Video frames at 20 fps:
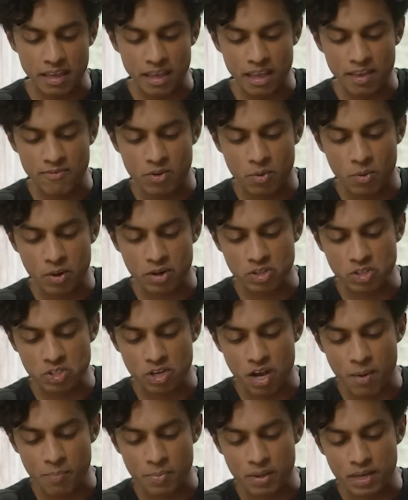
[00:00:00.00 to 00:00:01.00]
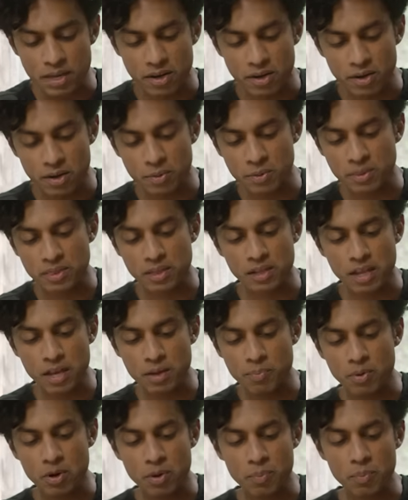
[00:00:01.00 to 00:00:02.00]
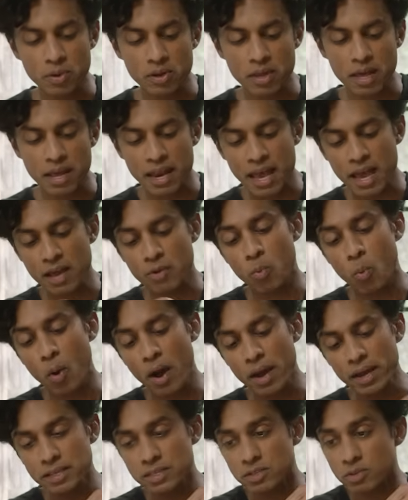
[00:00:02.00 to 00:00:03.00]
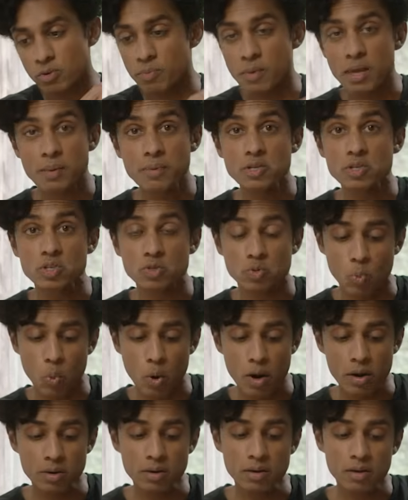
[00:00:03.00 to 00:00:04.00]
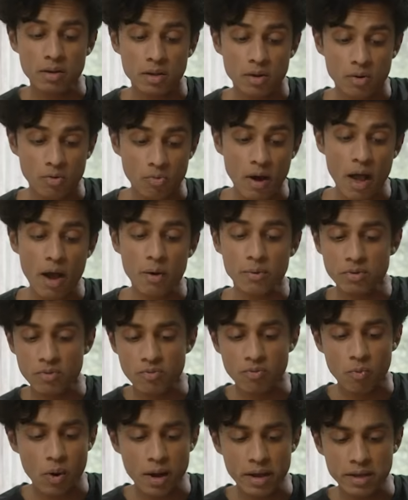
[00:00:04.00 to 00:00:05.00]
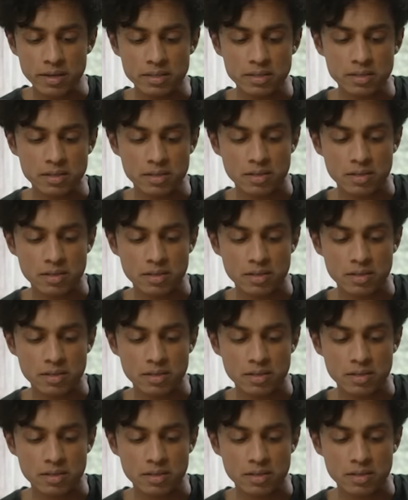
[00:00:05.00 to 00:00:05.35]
if you want to stop here with the light purple and add white, or maybe just one round of white,